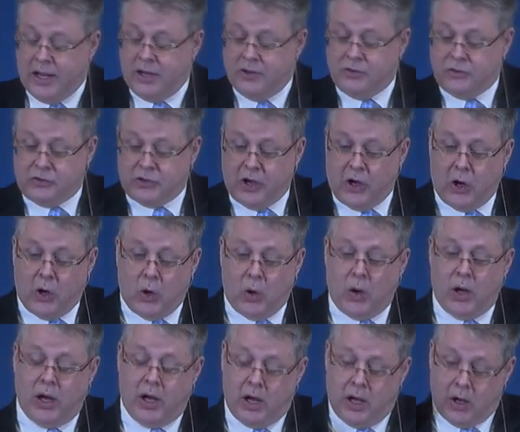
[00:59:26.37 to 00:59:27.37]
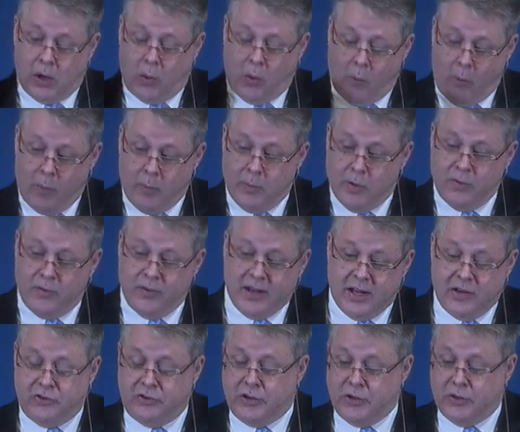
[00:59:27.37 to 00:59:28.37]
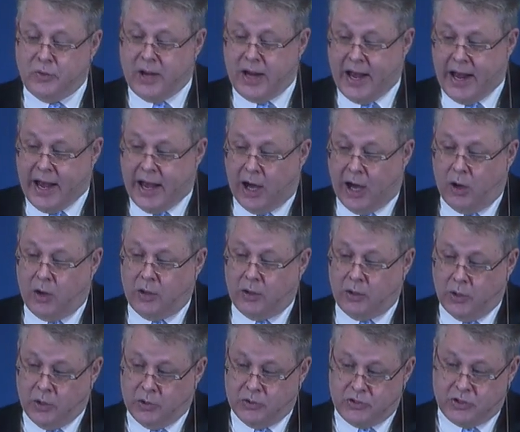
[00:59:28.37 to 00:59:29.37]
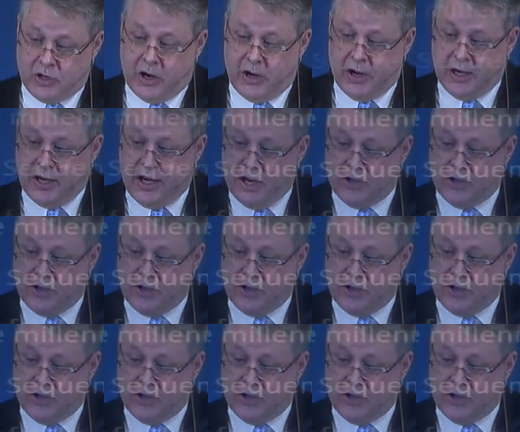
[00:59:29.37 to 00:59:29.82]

So what we're moving into now, or starting